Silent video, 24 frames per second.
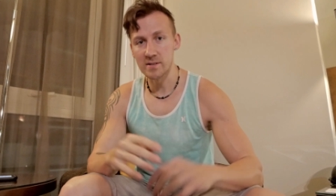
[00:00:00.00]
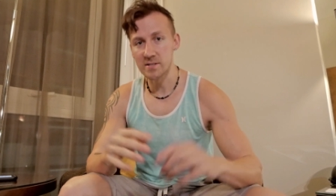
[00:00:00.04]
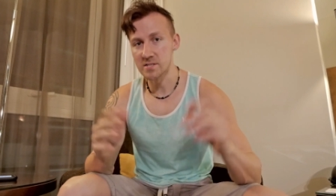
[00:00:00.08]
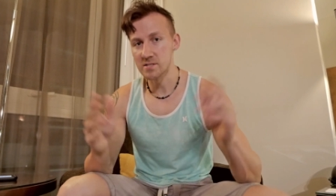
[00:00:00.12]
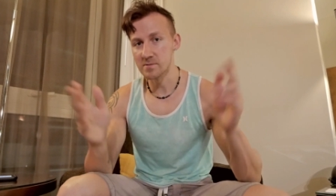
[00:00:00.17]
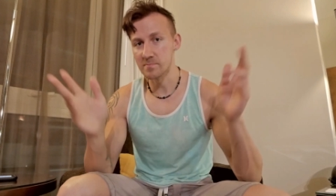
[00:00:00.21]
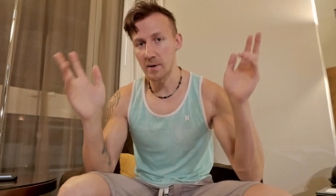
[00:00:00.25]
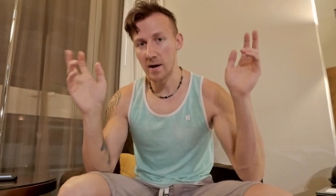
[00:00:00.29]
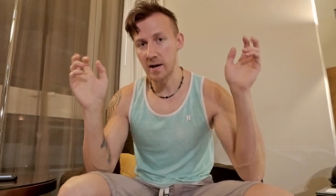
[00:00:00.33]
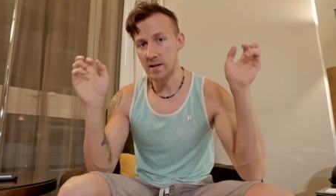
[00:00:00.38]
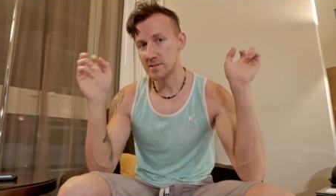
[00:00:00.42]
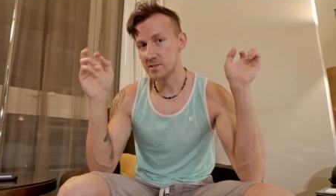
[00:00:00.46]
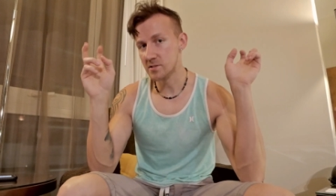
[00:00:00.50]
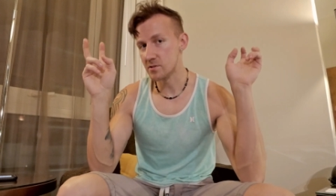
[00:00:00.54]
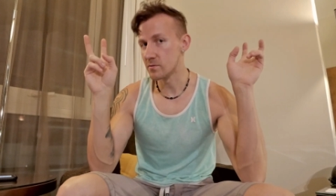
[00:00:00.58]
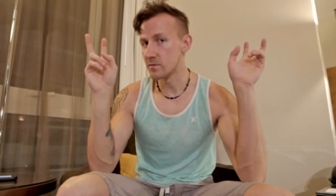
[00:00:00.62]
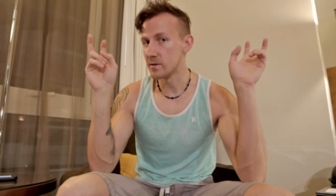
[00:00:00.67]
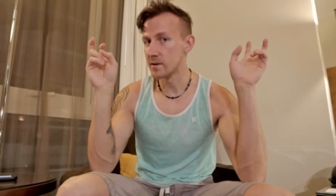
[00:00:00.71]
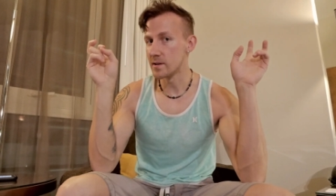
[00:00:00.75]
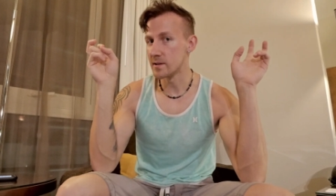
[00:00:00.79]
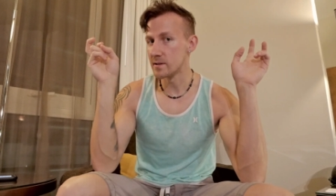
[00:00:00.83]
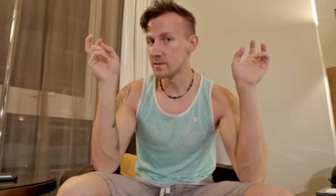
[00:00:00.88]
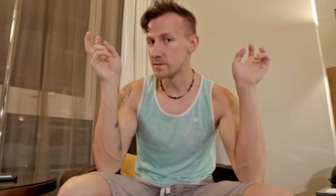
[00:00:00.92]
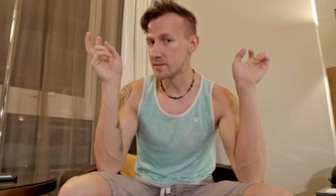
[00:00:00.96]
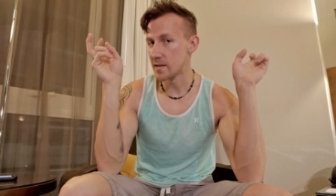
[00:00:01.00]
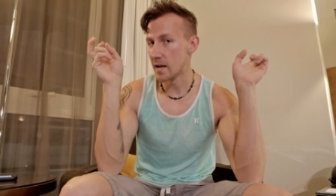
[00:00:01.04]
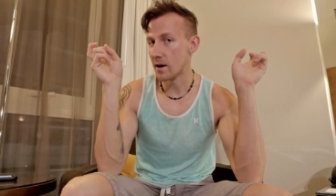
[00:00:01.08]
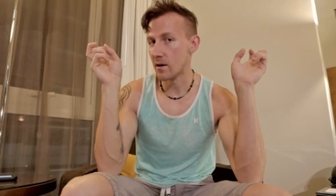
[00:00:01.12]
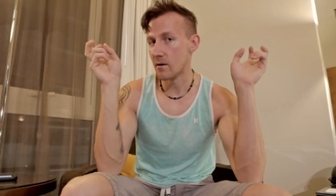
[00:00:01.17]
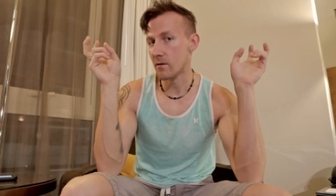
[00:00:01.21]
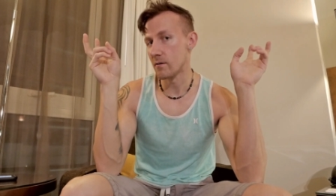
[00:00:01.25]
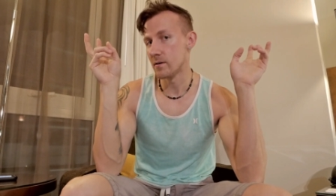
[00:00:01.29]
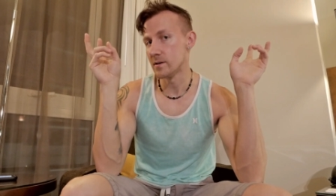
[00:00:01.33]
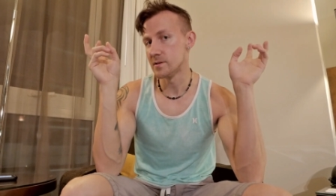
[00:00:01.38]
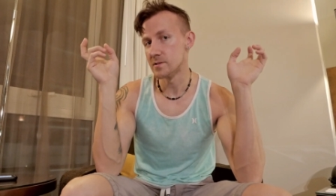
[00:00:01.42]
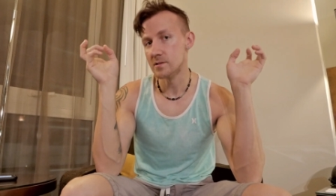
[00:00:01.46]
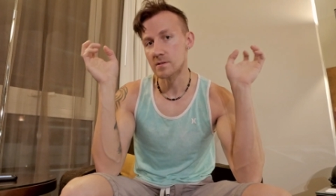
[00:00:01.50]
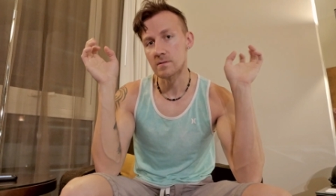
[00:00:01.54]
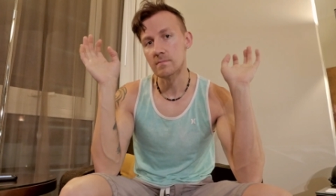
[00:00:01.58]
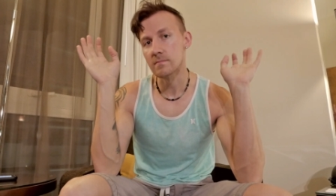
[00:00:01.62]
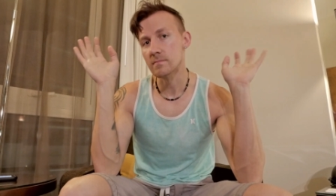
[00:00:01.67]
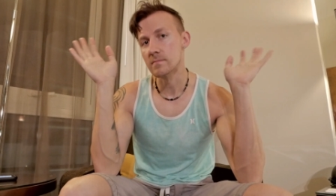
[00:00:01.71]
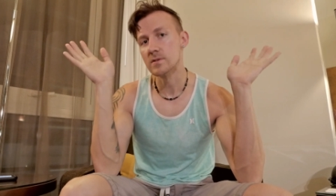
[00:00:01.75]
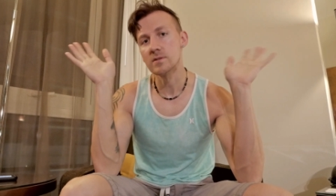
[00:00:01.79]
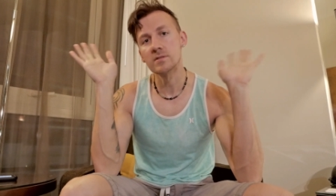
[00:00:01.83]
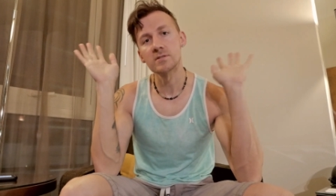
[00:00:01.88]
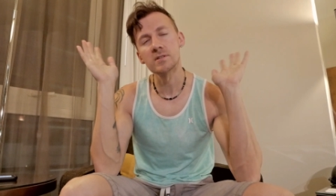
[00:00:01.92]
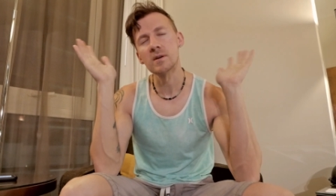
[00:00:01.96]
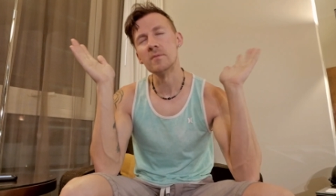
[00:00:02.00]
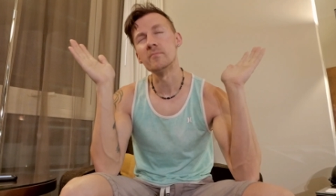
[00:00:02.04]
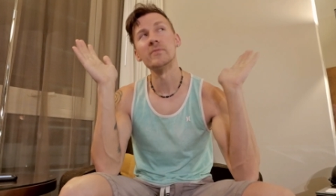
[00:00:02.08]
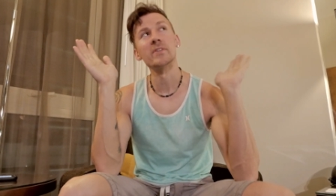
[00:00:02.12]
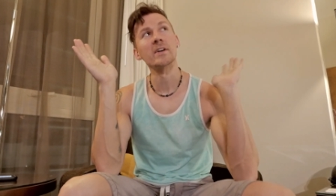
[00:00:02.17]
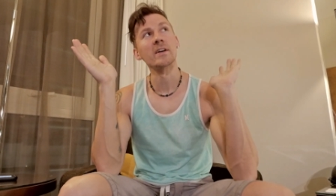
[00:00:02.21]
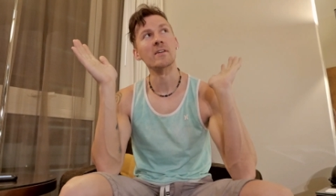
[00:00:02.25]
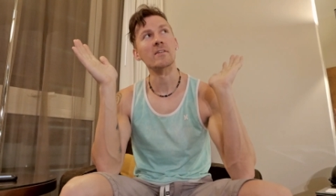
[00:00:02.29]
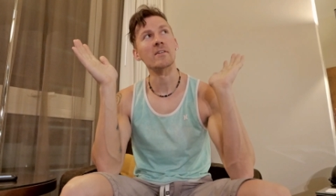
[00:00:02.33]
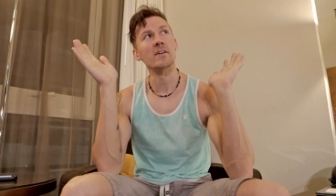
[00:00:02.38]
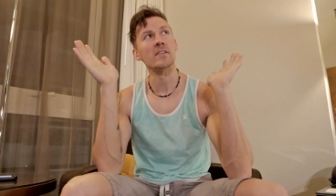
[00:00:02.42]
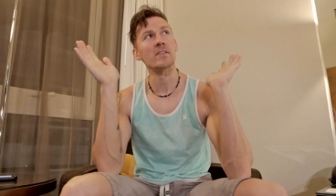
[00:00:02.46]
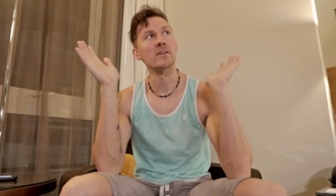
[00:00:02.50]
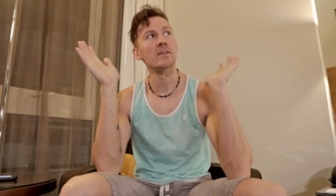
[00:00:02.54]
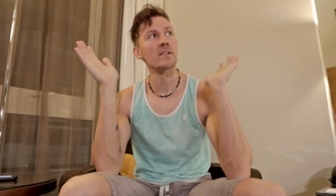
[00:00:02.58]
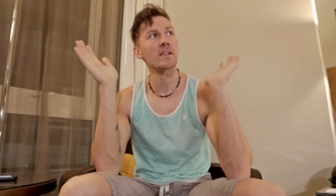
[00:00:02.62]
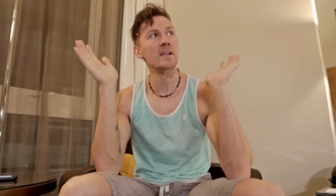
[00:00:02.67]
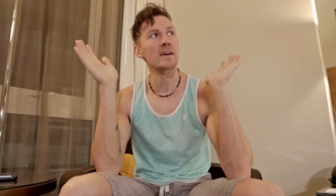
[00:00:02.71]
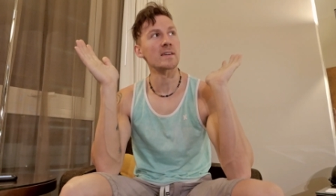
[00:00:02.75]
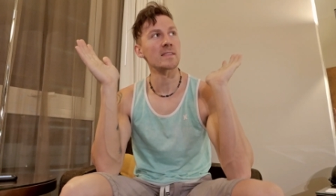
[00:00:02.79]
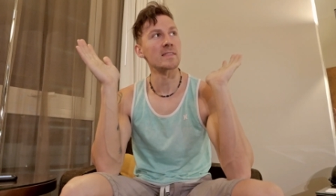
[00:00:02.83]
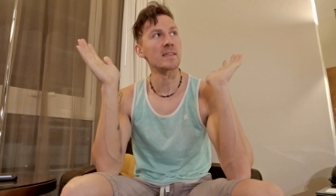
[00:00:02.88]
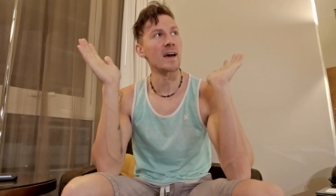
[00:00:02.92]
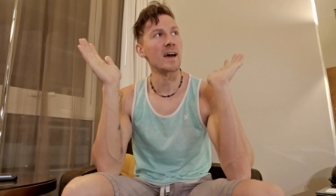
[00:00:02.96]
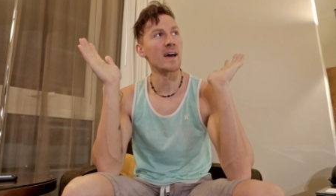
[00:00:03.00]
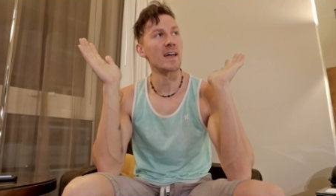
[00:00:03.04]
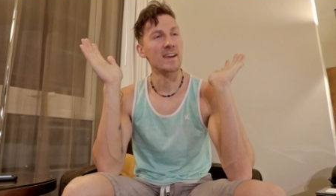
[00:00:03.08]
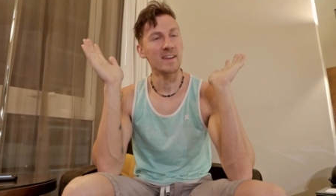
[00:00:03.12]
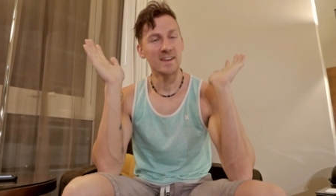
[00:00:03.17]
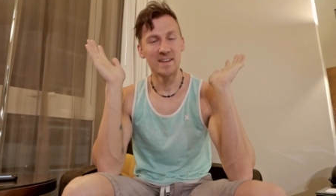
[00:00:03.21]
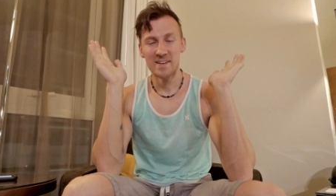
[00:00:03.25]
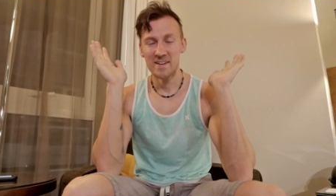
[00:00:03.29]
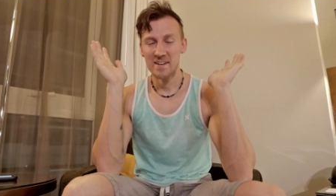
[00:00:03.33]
is sponsoring terrorism or something or other like that.